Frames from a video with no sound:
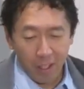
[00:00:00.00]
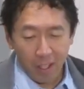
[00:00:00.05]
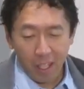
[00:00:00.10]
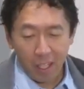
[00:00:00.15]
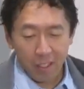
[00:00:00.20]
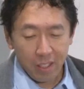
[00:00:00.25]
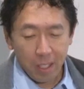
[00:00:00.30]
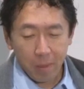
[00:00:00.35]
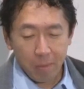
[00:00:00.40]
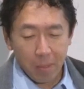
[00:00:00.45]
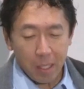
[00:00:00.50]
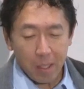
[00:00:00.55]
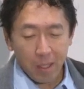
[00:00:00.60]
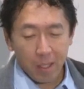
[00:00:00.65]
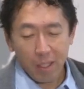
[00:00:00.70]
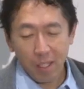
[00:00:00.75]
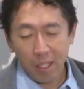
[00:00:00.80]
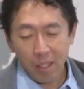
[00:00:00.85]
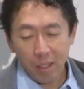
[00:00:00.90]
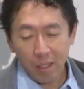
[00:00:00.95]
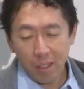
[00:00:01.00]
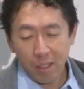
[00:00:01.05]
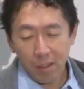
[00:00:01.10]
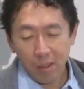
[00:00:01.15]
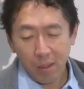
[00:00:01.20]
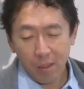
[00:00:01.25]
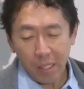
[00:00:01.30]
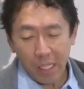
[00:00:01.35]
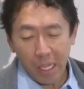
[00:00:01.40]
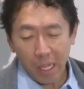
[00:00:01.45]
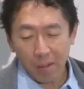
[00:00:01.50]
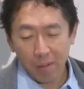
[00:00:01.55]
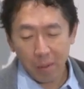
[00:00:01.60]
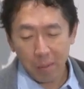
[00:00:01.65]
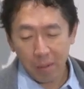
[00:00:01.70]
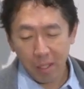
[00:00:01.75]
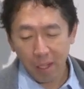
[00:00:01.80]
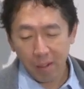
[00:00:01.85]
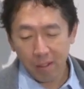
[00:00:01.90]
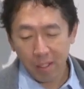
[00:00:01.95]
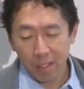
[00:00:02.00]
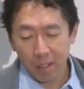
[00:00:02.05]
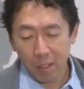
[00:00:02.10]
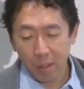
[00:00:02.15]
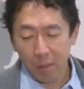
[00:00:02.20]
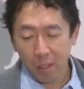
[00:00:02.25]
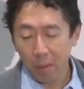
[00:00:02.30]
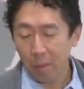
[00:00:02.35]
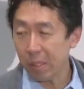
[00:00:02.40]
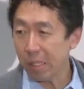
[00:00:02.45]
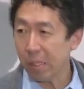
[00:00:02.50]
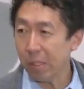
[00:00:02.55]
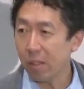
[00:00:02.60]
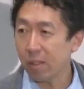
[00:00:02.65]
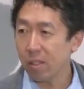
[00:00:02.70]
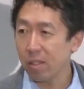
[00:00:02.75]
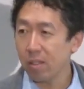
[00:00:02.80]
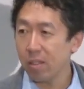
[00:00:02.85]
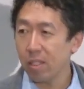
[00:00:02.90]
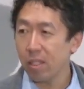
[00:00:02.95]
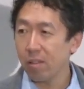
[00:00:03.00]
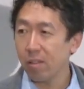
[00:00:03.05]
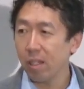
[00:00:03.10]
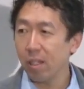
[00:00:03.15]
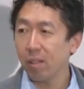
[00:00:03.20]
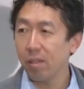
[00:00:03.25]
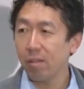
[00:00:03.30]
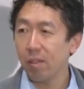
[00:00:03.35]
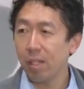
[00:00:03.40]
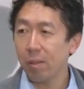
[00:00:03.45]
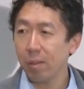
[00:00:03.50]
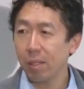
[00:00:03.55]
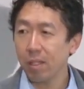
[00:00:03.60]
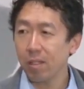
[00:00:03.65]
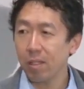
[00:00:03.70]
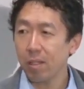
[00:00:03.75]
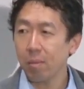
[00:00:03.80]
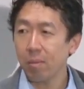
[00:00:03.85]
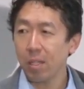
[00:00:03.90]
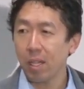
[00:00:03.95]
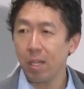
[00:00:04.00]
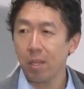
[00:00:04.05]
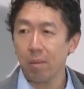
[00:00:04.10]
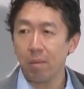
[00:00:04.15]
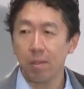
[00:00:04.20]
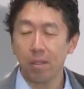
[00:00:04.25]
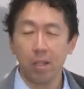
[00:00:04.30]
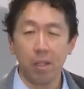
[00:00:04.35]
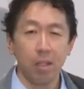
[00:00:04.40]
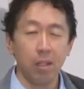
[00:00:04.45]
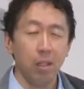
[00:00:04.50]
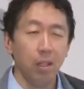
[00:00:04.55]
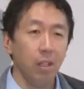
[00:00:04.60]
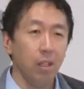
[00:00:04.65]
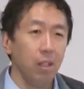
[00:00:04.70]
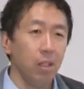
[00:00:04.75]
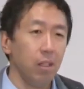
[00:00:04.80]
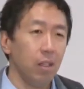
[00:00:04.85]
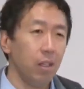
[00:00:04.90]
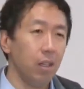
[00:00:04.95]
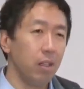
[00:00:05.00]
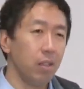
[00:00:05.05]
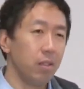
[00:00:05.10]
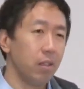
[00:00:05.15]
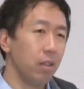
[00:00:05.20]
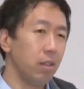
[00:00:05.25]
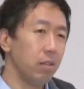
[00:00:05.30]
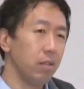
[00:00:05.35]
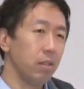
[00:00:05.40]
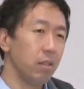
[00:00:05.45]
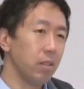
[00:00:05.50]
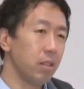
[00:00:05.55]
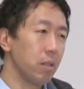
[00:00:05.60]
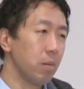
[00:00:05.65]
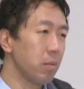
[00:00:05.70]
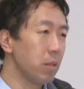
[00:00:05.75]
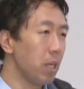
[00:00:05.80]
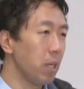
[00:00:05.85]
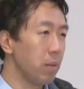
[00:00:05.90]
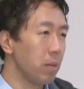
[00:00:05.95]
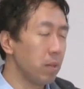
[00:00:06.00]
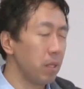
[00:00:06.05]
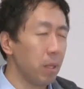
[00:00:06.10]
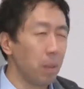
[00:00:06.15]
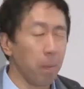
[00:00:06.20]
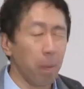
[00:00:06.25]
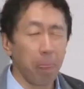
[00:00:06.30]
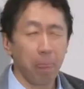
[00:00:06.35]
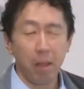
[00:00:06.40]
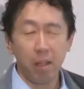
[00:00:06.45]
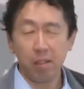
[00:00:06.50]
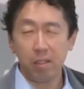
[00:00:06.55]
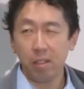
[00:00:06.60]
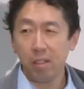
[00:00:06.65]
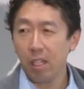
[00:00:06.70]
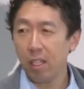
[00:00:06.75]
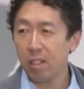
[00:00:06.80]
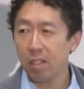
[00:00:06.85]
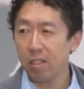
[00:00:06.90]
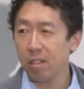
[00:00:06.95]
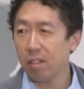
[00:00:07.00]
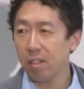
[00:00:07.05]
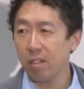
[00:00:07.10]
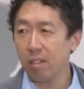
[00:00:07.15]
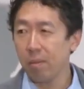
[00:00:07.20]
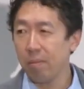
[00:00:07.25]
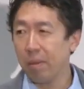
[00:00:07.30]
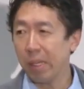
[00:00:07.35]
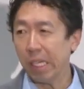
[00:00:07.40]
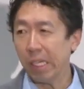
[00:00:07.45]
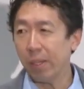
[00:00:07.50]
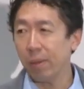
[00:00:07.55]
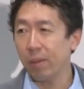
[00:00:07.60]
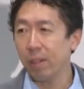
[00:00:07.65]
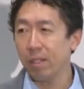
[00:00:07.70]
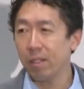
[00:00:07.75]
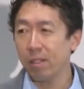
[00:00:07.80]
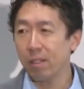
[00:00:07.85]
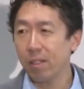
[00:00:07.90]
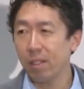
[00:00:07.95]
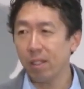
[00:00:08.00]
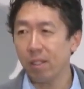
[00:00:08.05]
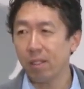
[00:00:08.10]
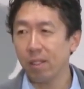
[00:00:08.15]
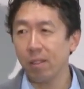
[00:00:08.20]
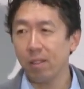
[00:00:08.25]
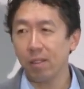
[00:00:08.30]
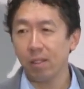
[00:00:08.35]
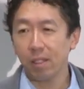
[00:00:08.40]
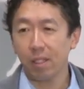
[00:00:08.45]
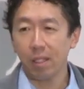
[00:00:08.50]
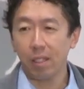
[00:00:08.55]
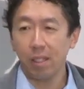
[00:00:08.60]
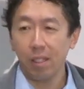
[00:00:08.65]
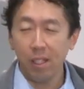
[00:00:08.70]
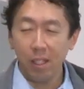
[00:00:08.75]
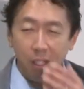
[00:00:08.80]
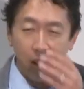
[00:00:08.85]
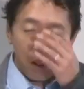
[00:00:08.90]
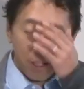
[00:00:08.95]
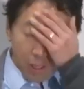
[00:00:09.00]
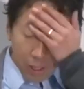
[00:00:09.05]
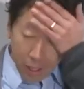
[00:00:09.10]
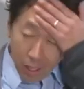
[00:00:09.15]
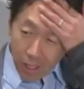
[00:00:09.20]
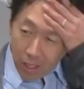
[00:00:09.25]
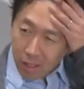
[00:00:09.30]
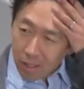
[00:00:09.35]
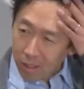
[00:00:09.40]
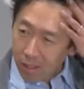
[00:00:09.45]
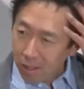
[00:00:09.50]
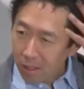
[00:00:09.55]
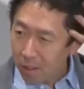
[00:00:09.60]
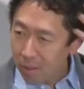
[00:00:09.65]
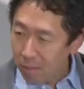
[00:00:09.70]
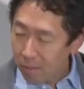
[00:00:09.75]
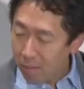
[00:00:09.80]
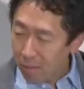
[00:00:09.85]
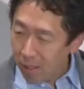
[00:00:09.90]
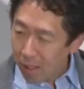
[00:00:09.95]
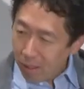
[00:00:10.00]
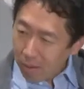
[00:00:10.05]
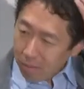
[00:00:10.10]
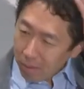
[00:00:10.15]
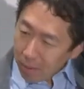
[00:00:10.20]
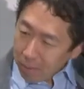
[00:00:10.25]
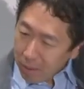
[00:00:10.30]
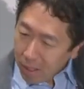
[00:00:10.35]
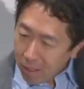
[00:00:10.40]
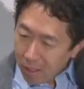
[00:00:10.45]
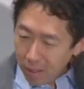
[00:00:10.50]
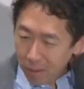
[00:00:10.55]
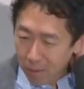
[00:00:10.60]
And sometimes, and learning algorithms errors don't always go to 0, right? Because sometimes, sometimes the data is just ambiguous. I don't know, like I guess my PhD